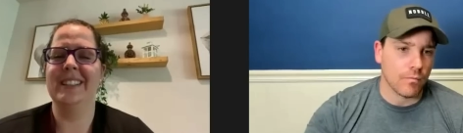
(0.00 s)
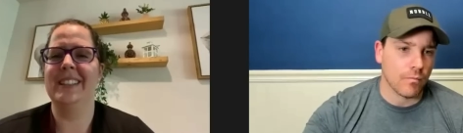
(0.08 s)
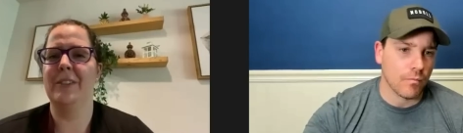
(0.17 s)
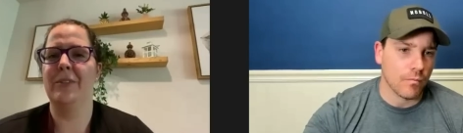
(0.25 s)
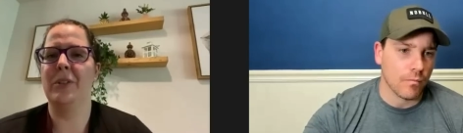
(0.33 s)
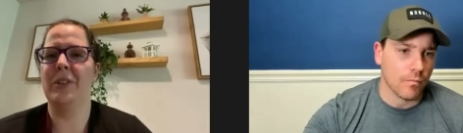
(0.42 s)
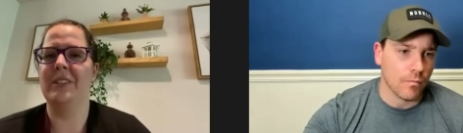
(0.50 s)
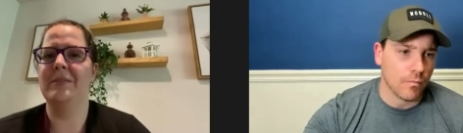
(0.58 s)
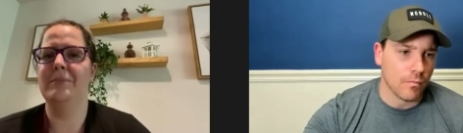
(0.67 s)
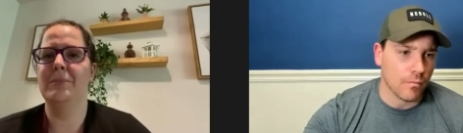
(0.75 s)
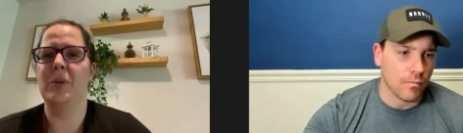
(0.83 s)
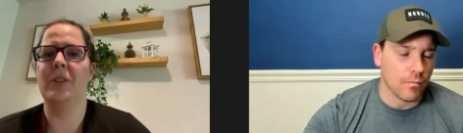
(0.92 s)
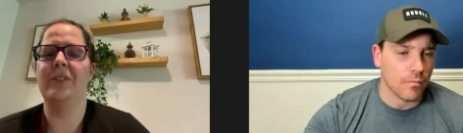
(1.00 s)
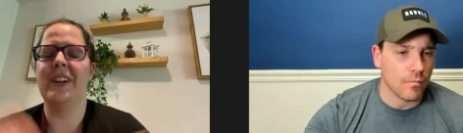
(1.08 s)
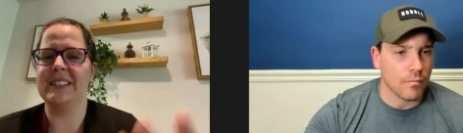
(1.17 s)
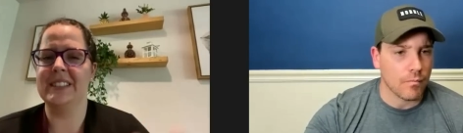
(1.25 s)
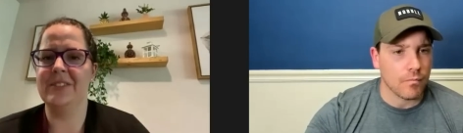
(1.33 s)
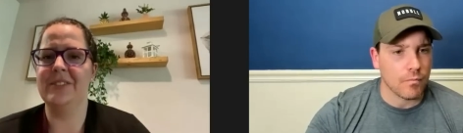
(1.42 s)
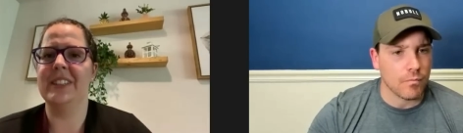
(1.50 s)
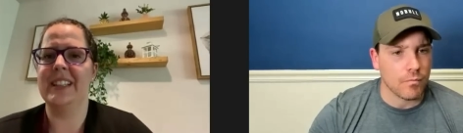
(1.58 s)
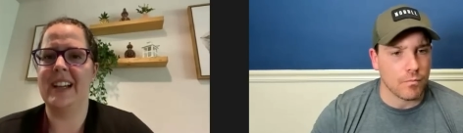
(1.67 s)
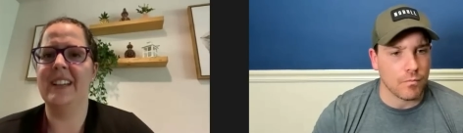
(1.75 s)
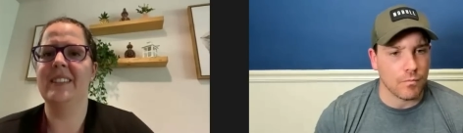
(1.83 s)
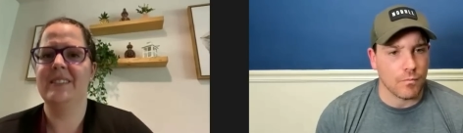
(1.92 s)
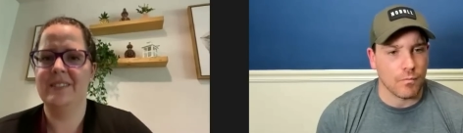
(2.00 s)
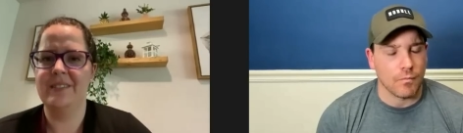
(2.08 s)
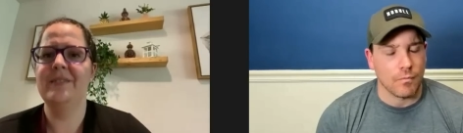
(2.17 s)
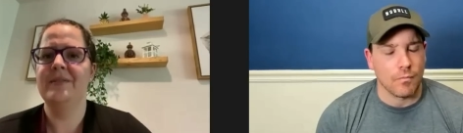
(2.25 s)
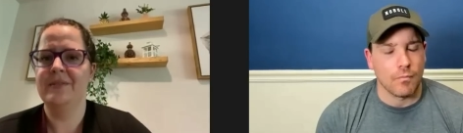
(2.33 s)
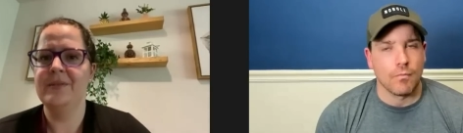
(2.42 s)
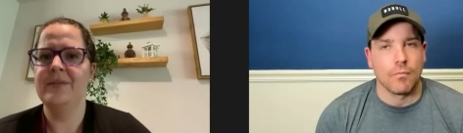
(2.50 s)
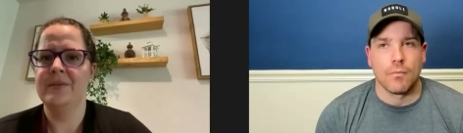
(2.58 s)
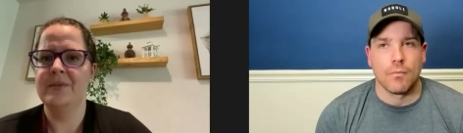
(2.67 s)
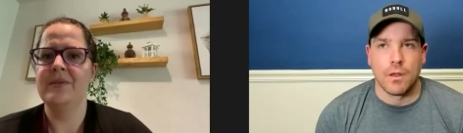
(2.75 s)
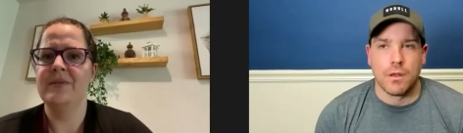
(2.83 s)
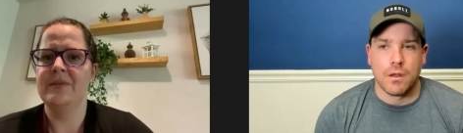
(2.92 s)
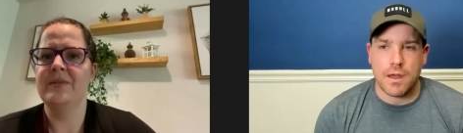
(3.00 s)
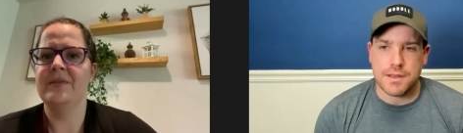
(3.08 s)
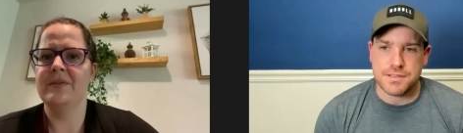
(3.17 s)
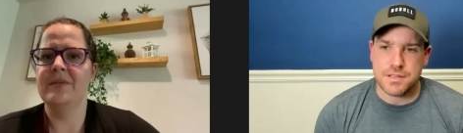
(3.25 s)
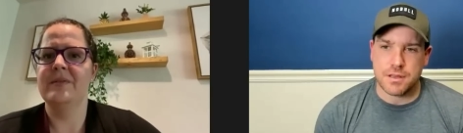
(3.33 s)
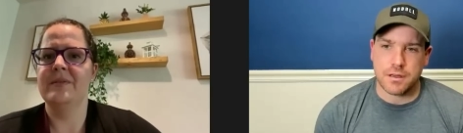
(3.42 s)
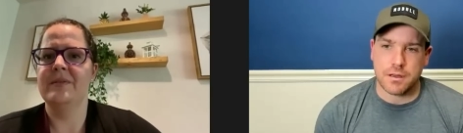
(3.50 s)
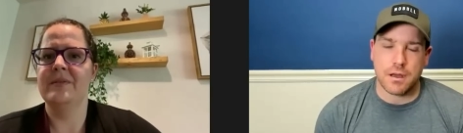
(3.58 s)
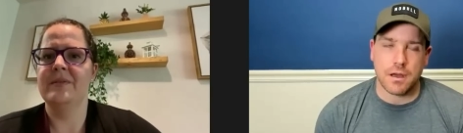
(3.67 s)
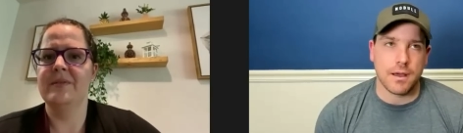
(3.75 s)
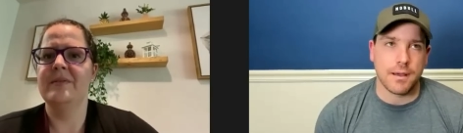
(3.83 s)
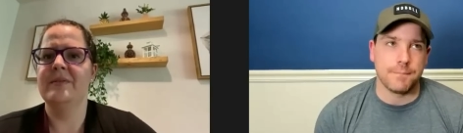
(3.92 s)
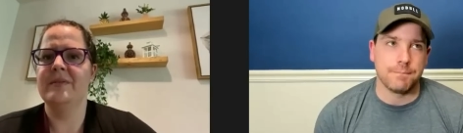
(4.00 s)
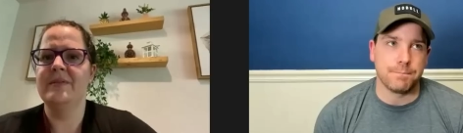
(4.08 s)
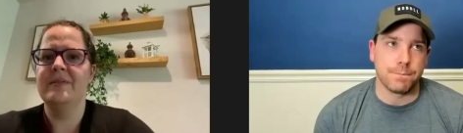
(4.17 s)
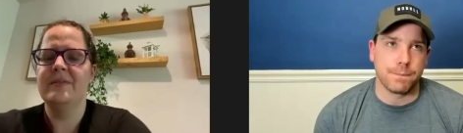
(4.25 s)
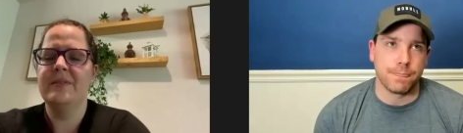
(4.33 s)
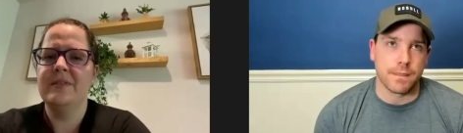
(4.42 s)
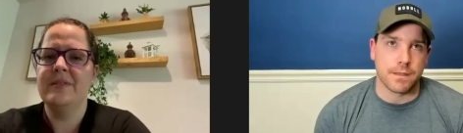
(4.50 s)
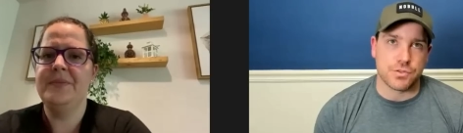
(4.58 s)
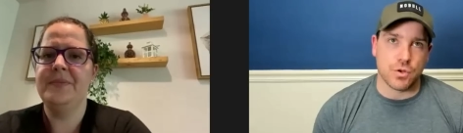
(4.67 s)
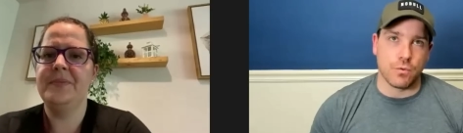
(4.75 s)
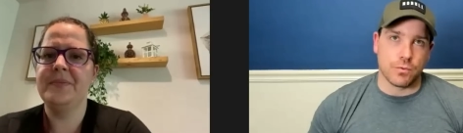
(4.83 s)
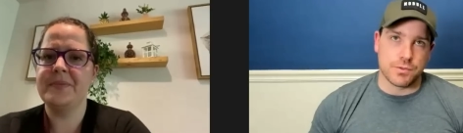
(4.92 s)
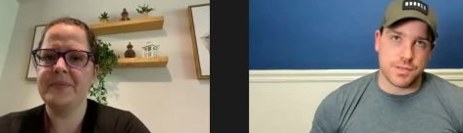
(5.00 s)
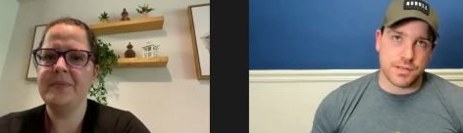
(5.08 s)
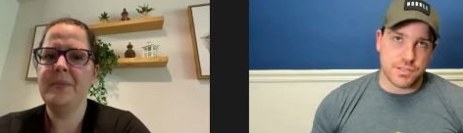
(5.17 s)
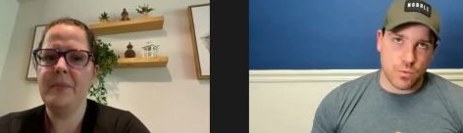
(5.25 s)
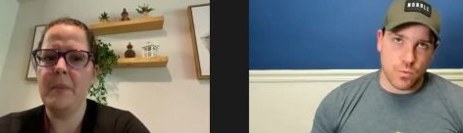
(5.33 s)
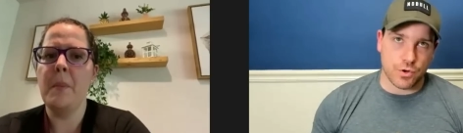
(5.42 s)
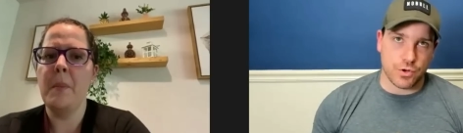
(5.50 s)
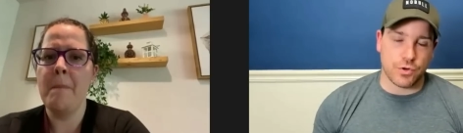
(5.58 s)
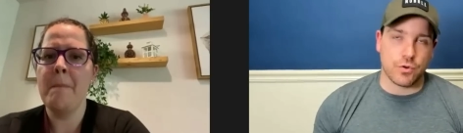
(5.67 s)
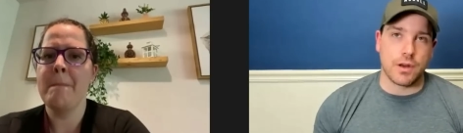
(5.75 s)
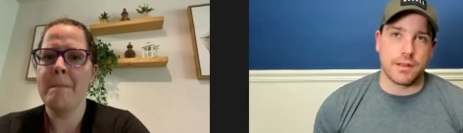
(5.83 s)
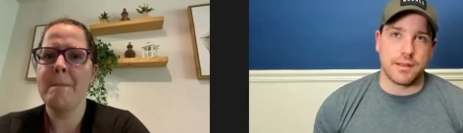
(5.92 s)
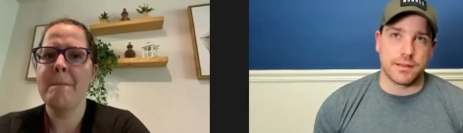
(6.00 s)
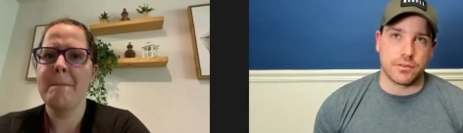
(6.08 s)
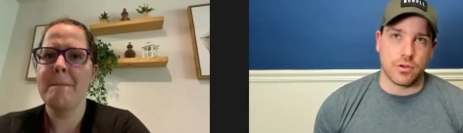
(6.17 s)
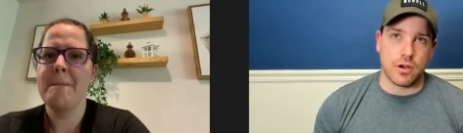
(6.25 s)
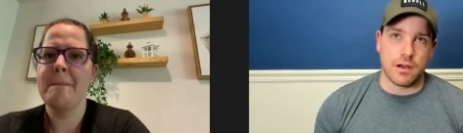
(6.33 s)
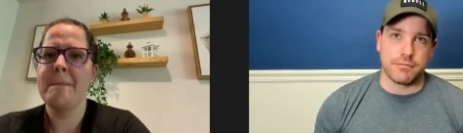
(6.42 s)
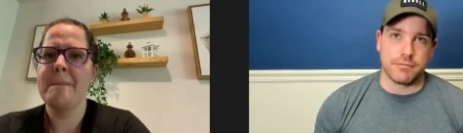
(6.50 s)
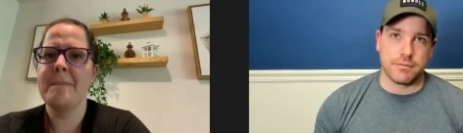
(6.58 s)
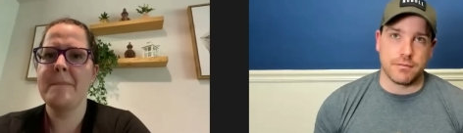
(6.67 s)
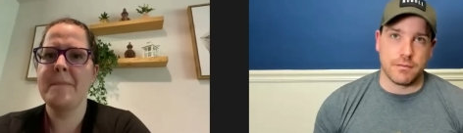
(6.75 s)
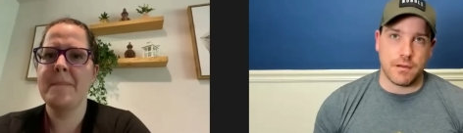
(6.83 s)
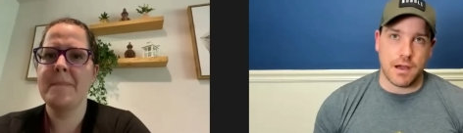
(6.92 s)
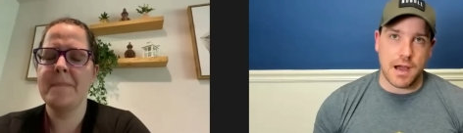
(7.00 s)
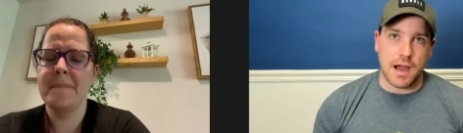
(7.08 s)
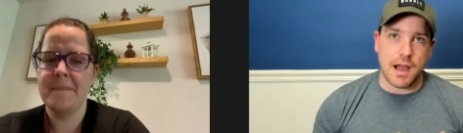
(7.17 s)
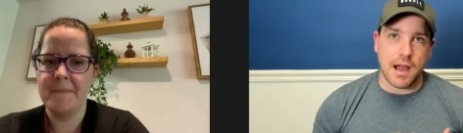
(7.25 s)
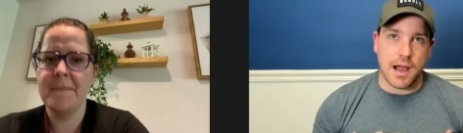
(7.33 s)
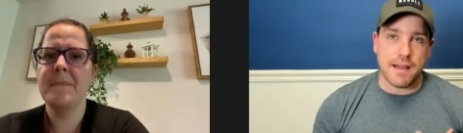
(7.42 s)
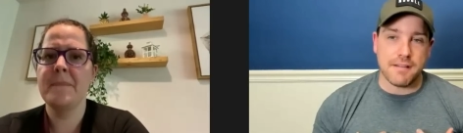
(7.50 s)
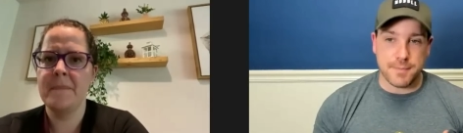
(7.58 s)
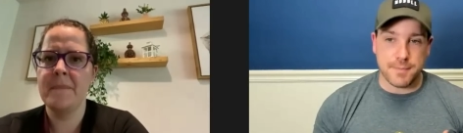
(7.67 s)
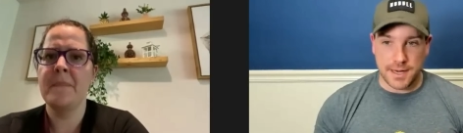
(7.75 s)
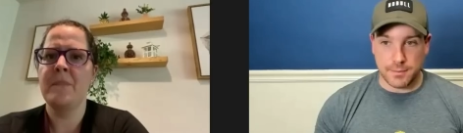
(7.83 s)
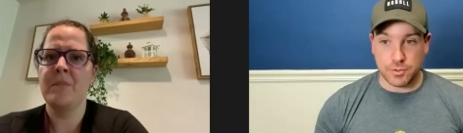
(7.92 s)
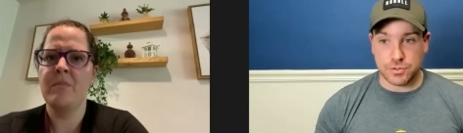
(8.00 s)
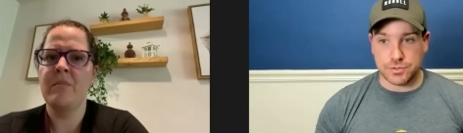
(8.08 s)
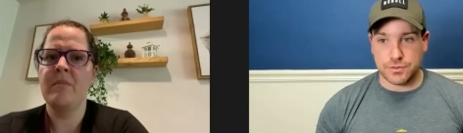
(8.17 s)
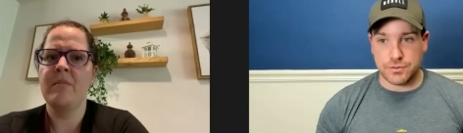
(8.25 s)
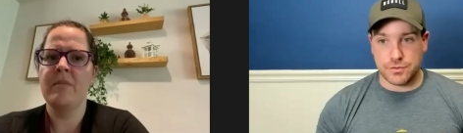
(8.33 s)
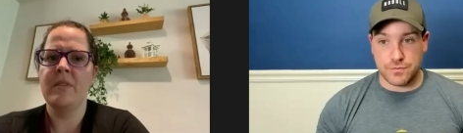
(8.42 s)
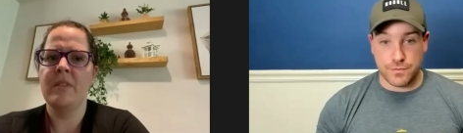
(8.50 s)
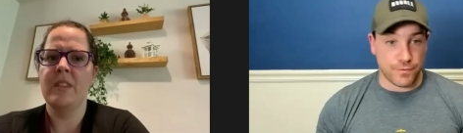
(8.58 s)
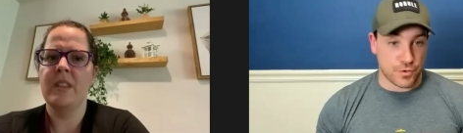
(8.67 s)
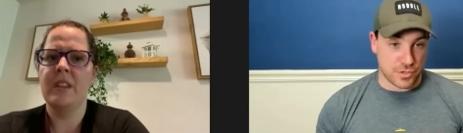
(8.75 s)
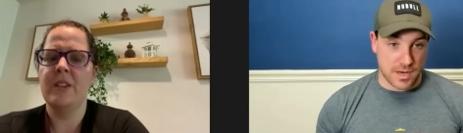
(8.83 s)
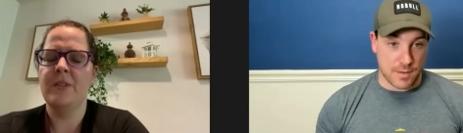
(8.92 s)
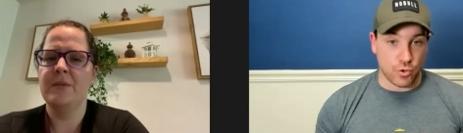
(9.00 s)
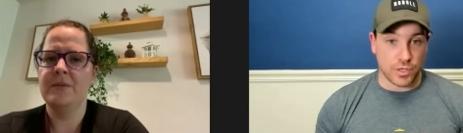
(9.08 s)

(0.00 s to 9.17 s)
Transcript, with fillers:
Speaker 1: and therefore more effective for that.
Speaker 2: Has the, um, so since the war in Ukraine kicked off, I, I've been able for the first time